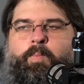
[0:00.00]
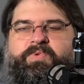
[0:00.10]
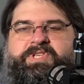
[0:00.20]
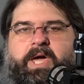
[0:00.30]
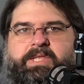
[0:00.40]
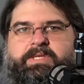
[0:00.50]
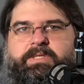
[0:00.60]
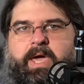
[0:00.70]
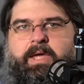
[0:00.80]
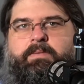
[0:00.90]
sites
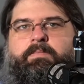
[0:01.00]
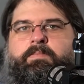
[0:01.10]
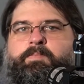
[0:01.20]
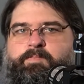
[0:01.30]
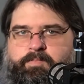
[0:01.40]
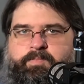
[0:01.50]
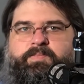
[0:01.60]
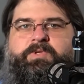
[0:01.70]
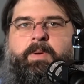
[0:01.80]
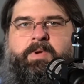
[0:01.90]
that
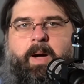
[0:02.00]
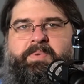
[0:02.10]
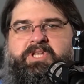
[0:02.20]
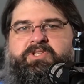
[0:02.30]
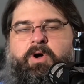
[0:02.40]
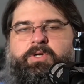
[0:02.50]
some companies go